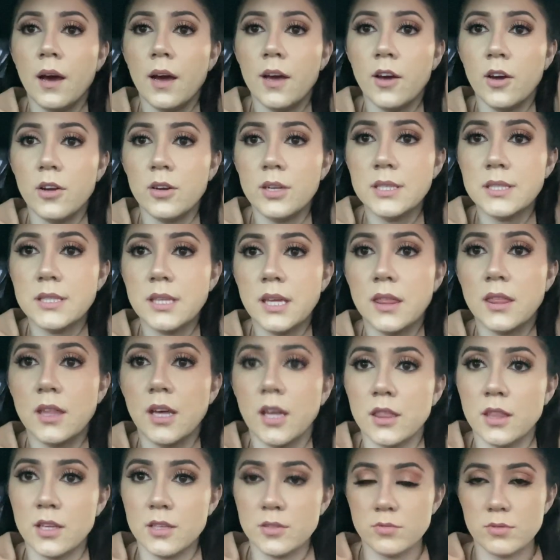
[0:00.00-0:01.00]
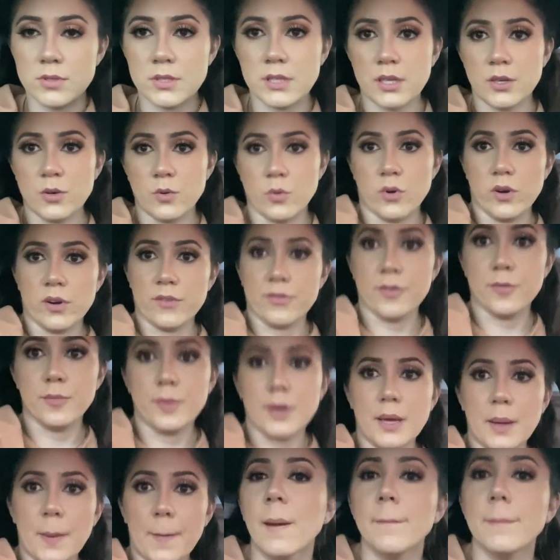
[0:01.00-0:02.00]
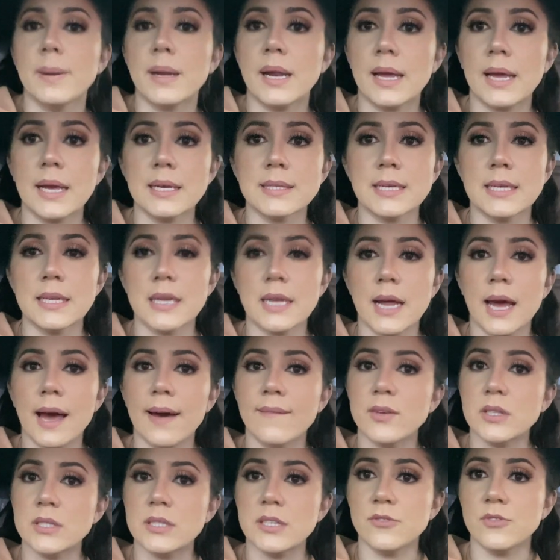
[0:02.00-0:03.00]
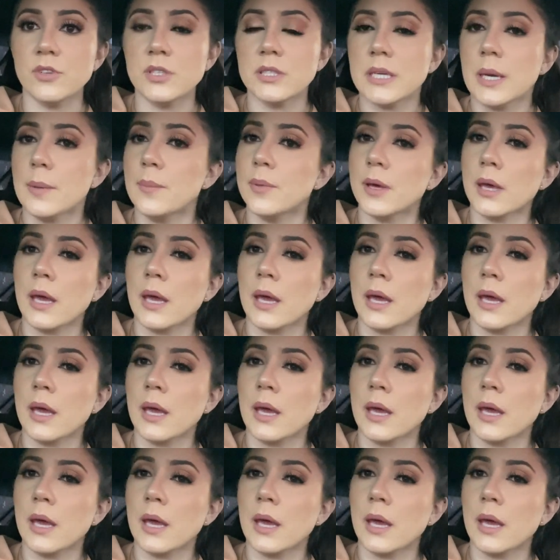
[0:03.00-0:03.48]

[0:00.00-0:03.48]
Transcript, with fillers: I honestly thought this was gonna work for me, but I guess I need to have a different type of